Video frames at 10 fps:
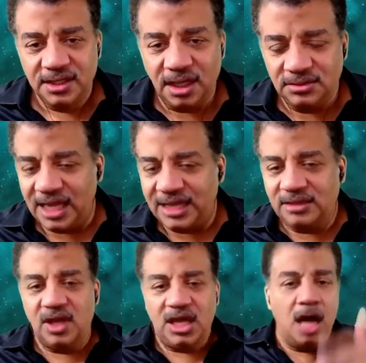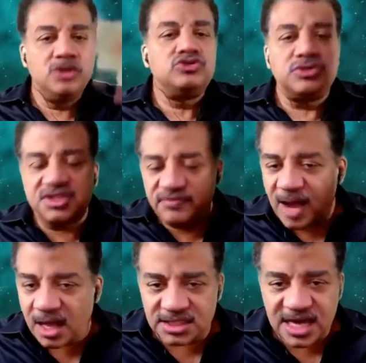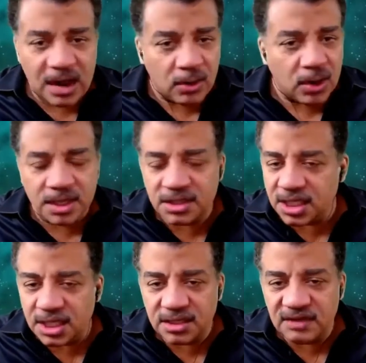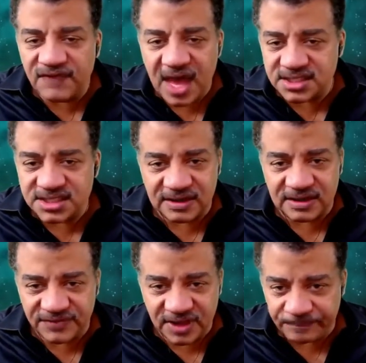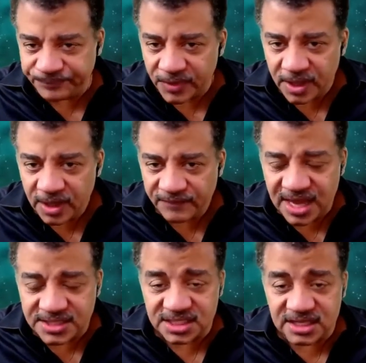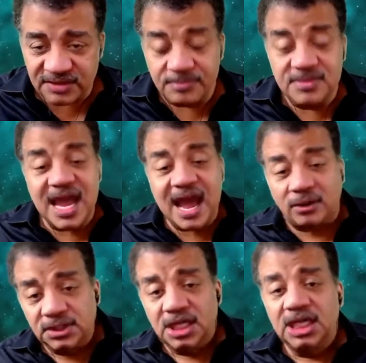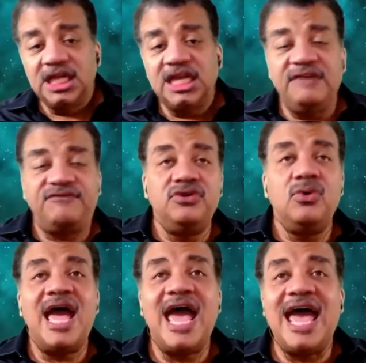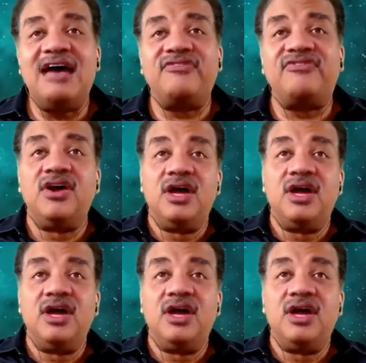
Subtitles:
Like hundreds of miles an hour in the fastest of them. Now, if you have